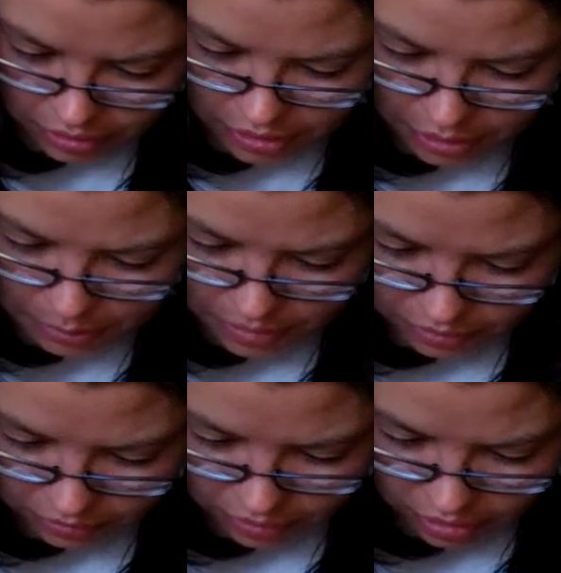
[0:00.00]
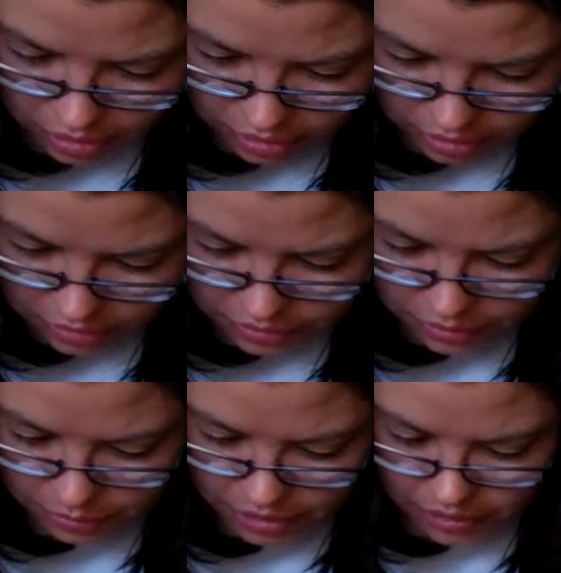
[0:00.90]
coming along till
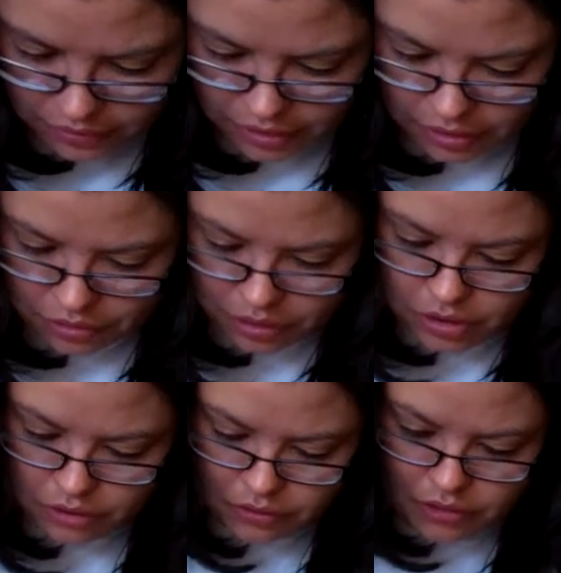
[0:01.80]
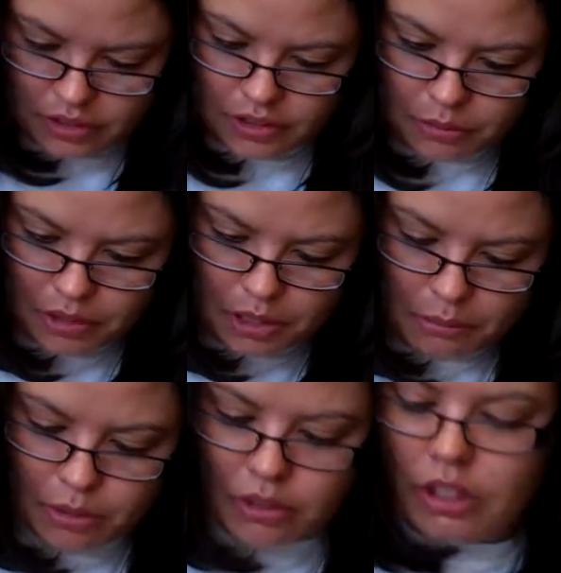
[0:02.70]
we hit that groove, and then we can
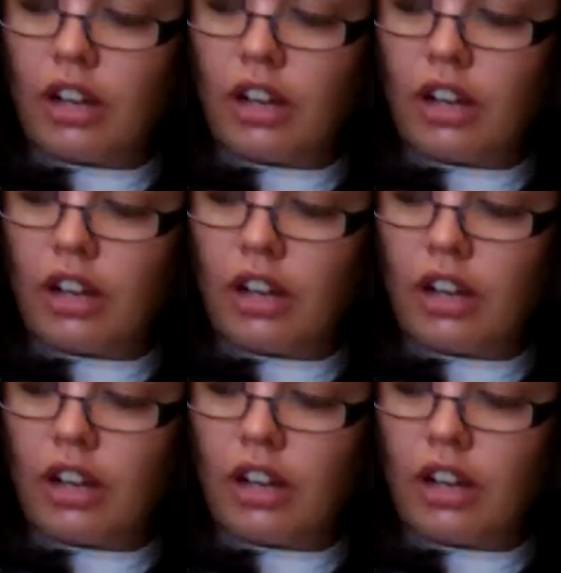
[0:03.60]
pull it